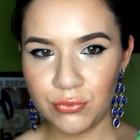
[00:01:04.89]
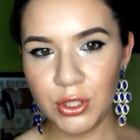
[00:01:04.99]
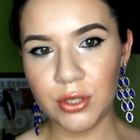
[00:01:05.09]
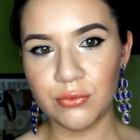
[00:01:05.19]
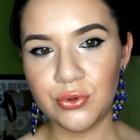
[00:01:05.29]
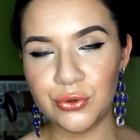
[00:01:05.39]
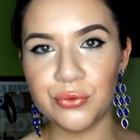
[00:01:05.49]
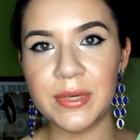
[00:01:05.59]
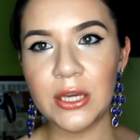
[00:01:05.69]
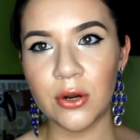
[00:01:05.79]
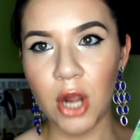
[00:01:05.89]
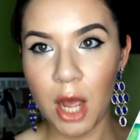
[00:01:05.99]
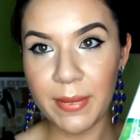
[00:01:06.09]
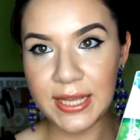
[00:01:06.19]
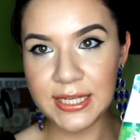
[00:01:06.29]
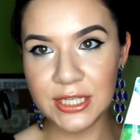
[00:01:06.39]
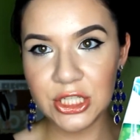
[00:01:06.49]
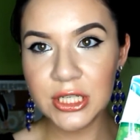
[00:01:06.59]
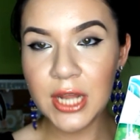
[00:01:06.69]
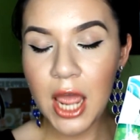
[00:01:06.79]
you know, drew me or caught my
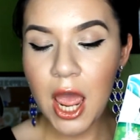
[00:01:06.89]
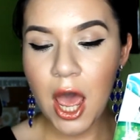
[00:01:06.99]
attention.